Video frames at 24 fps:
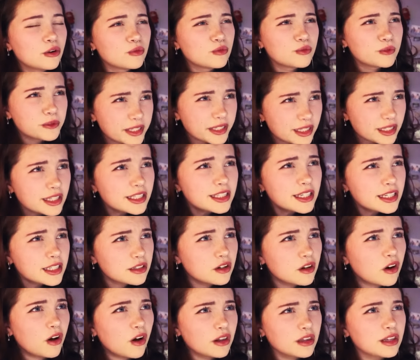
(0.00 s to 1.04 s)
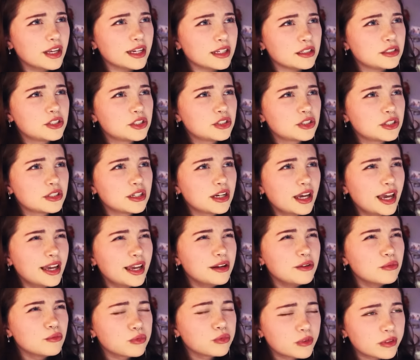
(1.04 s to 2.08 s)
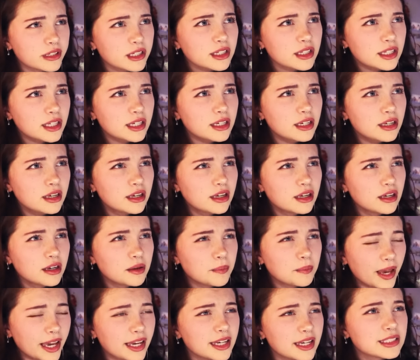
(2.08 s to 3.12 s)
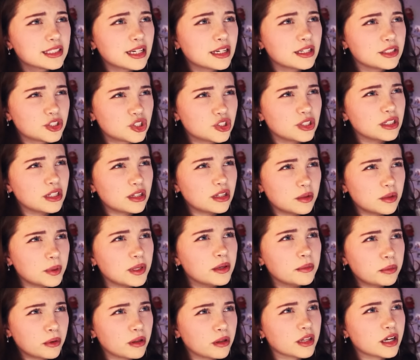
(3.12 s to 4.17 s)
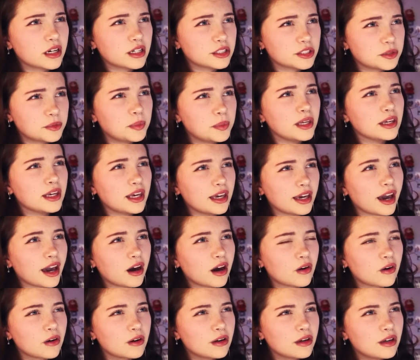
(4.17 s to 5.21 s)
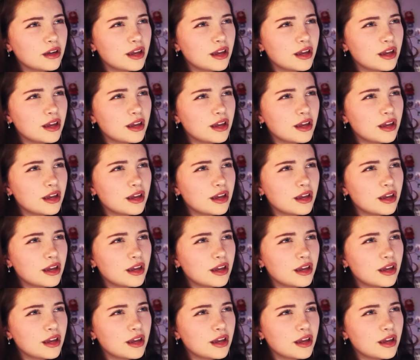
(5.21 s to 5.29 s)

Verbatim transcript: really acknowledge and really pay attention to the people that are speaking out.